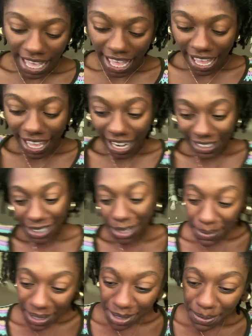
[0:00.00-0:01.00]
and I took
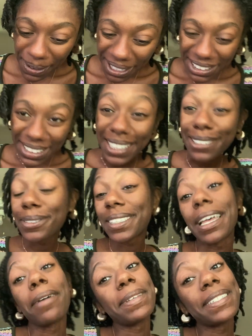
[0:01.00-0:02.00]
my little practice test because
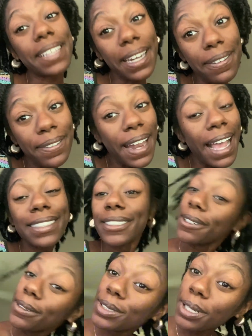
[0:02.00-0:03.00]
I've been studying for days. And you
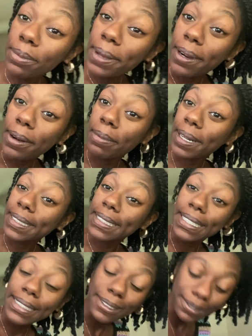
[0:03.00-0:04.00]
know what your girl made on a practice test?